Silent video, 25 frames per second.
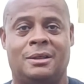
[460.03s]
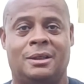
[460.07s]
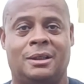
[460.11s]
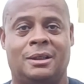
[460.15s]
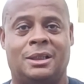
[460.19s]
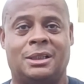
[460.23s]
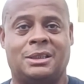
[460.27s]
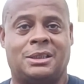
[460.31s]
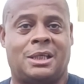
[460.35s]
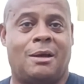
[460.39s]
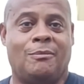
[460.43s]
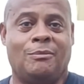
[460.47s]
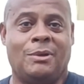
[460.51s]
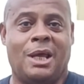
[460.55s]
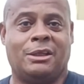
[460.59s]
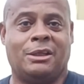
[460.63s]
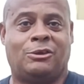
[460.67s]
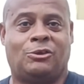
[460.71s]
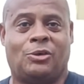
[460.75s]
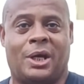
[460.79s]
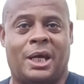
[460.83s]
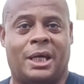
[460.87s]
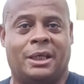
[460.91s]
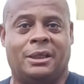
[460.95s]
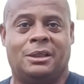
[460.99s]
Because I'm not
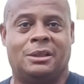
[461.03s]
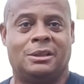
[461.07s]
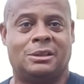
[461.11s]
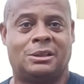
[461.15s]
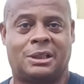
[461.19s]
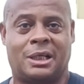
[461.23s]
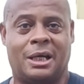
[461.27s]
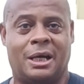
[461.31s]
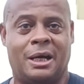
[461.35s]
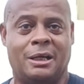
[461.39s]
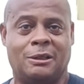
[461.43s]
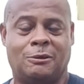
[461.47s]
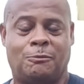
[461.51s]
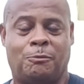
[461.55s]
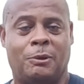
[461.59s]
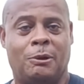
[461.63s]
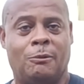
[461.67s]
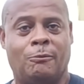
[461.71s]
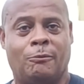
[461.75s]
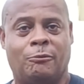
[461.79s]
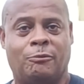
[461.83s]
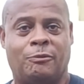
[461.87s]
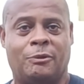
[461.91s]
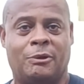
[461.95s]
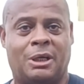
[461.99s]
trying to discourage
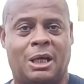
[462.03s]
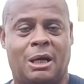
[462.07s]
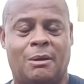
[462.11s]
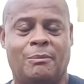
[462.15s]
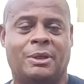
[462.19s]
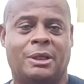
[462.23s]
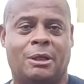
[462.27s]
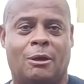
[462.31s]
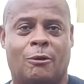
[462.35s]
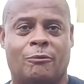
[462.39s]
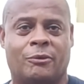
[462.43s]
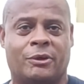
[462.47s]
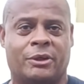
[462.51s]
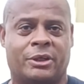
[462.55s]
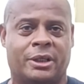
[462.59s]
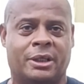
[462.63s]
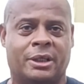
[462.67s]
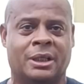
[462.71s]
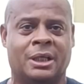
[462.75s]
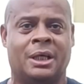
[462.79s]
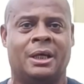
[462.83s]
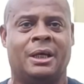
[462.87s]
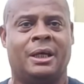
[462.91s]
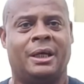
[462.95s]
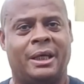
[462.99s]
people from coming over
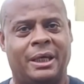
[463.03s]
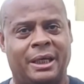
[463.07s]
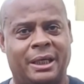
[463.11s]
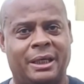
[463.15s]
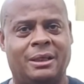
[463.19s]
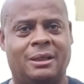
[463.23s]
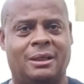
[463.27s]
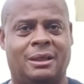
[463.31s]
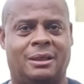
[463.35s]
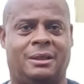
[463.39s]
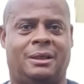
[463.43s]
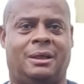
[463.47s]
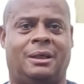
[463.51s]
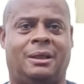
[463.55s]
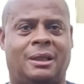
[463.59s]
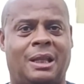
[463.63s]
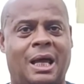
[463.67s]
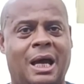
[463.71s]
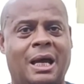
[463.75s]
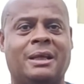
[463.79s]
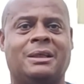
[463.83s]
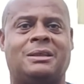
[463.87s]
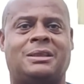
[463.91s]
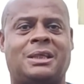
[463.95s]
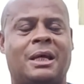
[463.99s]
here. And a
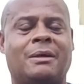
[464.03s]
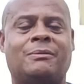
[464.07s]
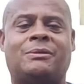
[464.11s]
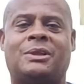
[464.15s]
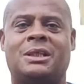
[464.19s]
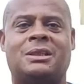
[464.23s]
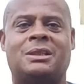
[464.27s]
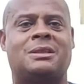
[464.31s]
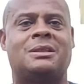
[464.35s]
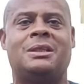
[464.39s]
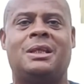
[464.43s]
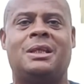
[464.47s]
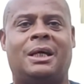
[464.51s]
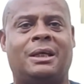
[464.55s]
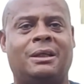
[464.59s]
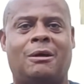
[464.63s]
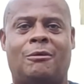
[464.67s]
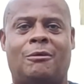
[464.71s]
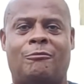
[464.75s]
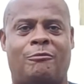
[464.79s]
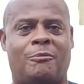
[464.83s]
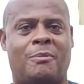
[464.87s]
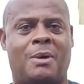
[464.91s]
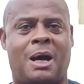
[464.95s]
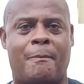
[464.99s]
lot of times, it's none
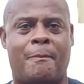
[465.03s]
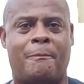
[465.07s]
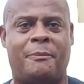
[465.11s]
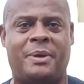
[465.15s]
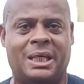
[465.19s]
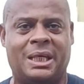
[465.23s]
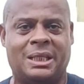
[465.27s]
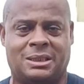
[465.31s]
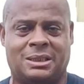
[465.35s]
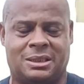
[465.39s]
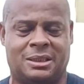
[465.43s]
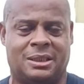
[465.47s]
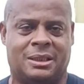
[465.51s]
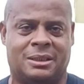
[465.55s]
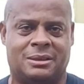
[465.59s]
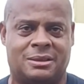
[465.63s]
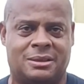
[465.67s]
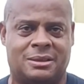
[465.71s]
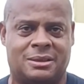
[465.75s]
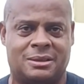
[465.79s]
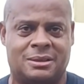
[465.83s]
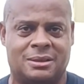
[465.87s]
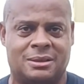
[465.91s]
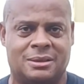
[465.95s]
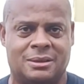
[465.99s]
of my
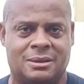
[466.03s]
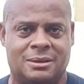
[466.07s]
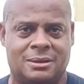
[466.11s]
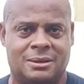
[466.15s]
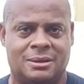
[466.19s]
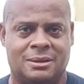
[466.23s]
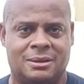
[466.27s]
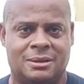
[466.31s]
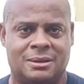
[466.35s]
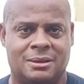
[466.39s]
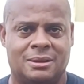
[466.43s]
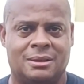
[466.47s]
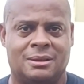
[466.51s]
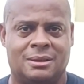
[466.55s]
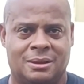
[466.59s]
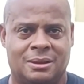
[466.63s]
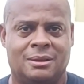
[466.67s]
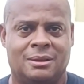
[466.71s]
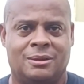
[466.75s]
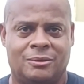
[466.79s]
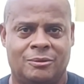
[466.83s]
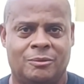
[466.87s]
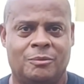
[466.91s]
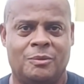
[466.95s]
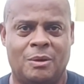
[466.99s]
business.
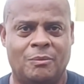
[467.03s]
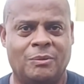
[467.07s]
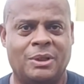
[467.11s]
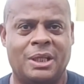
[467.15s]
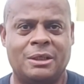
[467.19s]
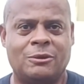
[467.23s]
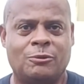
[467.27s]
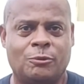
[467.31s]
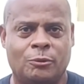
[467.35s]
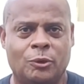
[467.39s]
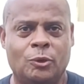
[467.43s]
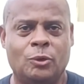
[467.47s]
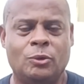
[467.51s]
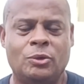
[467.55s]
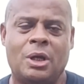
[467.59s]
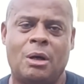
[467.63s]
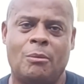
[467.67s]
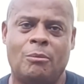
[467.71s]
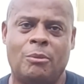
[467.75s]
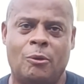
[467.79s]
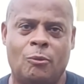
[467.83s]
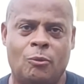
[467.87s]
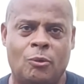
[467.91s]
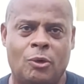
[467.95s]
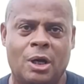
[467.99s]
Remember, that's rule
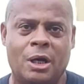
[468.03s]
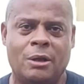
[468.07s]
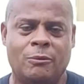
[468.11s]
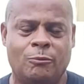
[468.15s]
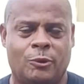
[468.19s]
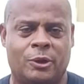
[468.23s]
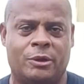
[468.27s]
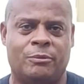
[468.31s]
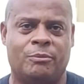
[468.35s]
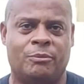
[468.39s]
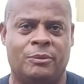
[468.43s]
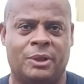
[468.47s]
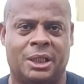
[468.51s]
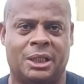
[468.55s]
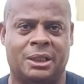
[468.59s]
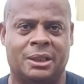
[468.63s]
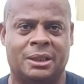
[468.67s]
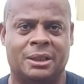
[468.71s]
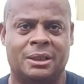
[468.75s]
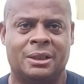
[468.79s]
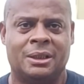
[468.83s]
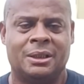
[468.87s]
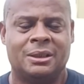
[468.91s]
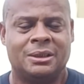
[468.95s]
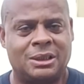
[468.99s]
number 1 with me.
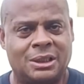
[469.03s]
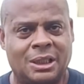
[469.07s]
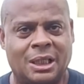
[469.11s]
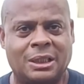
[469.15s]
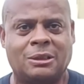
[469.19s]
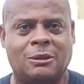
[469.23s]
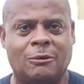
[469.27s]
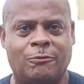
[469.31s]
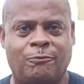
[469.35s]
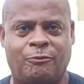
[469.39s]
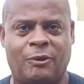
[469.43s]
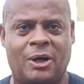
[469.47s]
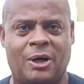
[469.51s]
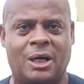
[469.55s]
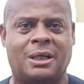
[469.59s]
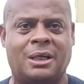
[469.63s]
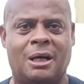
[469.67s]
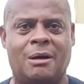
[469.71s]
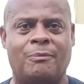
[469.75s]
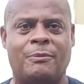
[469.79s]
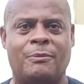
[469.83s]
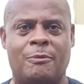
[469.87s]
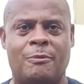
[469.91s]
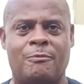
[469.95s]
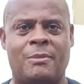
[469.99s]
Shut the fuck
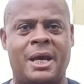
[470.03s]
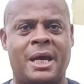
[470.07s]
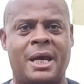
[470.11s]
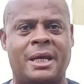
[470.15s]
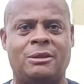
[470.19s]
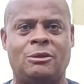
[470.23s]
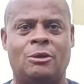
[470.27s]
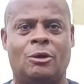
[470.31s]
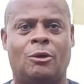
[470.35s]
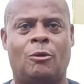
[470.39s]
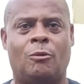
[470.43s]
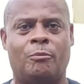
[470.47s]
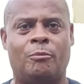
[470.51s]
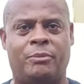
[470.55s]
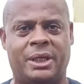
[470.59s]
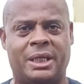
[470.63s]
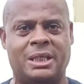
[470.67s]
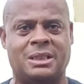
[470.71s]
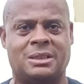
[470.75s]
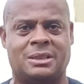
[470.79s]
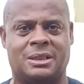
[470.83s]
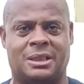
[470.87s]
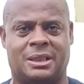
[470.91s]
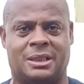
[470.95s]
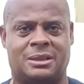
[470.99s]
up and mind your own
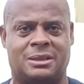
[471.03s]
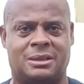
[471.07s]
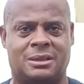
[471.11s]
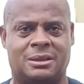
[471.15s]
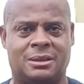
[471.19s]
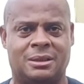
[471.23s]
business.